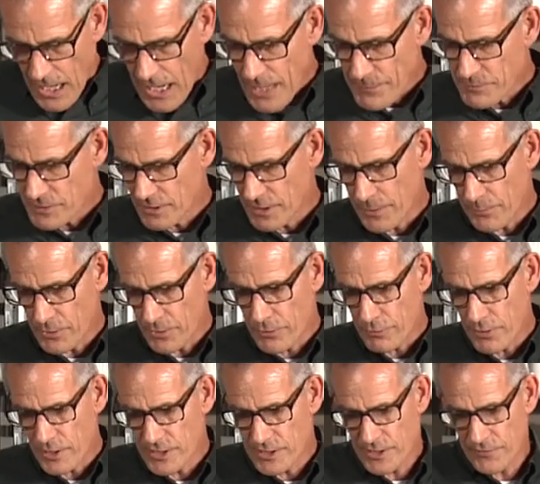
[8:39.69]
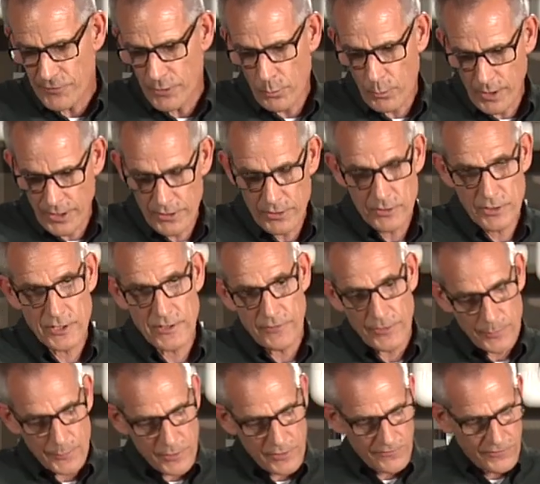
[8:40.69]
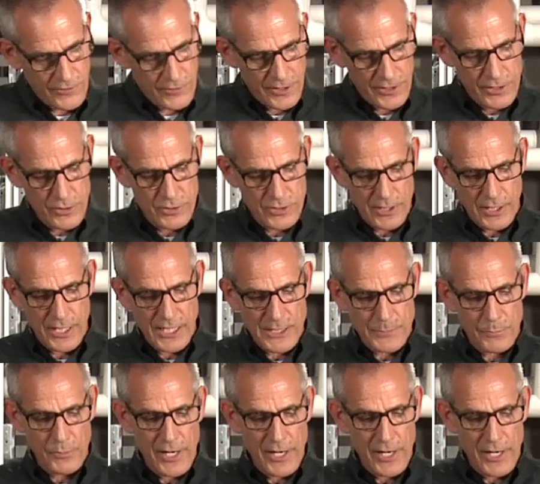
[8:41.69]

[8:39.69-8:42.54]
Option number three is if you want to use, if you prefer to use a nice